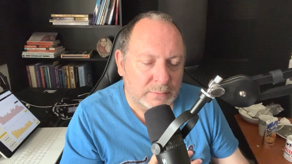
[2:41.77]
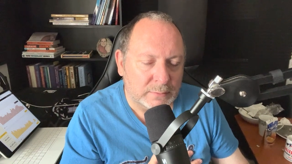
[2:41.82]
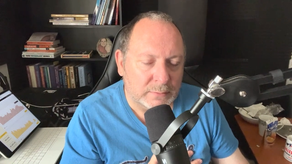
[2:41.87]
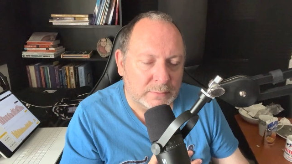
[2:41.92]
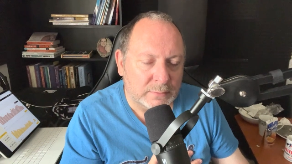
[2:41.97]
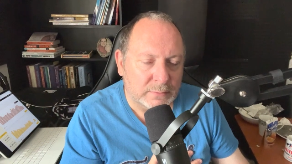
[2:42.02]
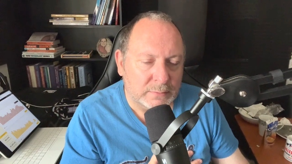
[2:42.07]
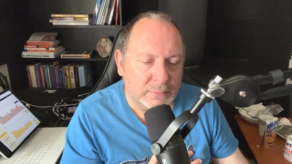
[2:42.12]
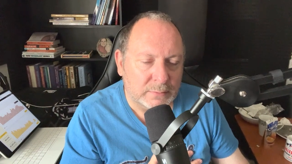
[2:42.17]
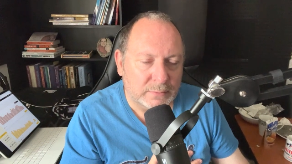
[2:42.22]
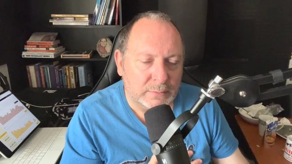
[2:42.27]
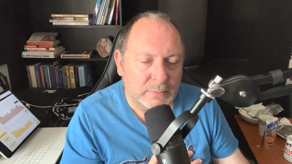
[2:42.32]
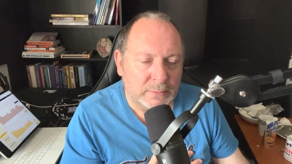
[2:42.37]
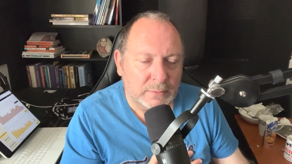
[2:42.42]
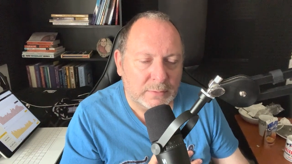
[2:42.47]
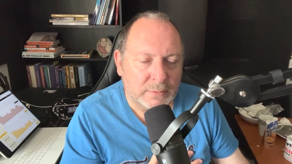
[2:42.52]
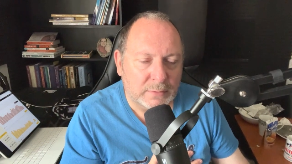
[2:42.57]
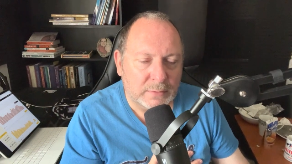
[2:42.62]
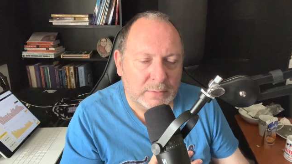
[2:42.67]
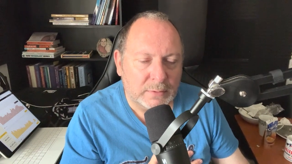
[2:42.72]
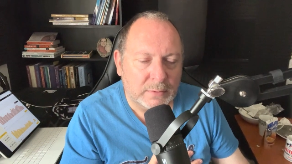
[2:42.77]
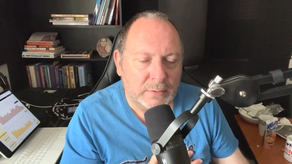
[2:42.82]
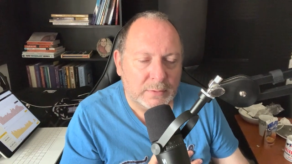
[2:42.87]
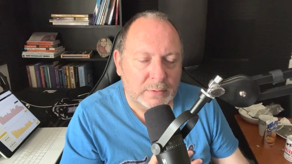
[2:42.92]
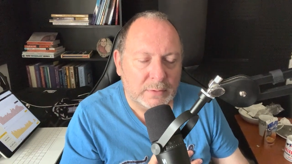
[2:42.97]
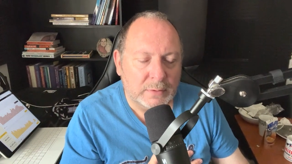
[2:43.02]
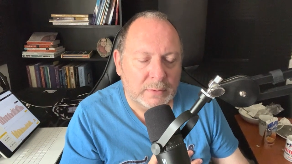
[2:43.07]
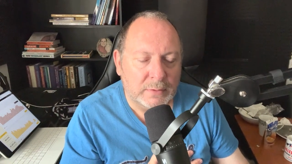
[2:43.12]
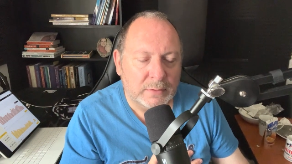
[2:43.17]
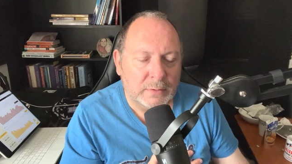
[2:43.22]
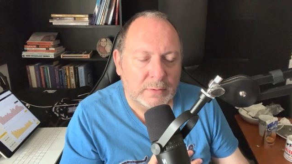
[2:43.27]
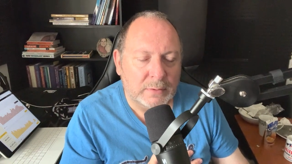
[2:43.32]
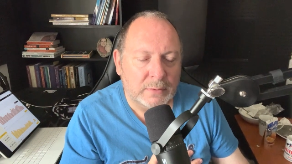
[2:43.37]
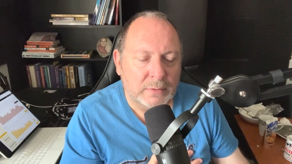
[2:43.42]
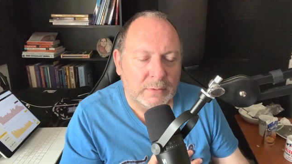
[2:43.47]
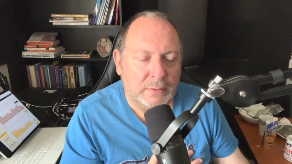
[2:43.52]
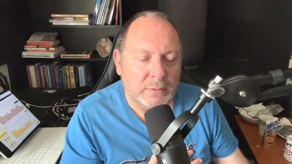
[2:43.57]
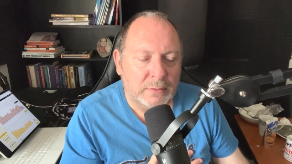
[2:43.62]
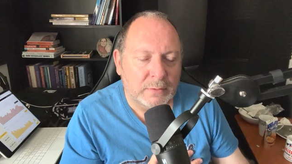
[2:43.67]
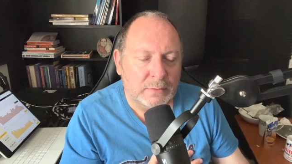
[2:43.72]

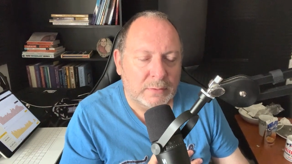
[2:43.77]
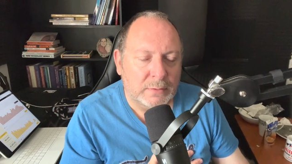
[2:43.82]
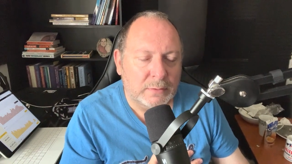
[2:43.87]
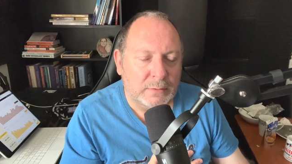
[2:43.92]
(no one is talking)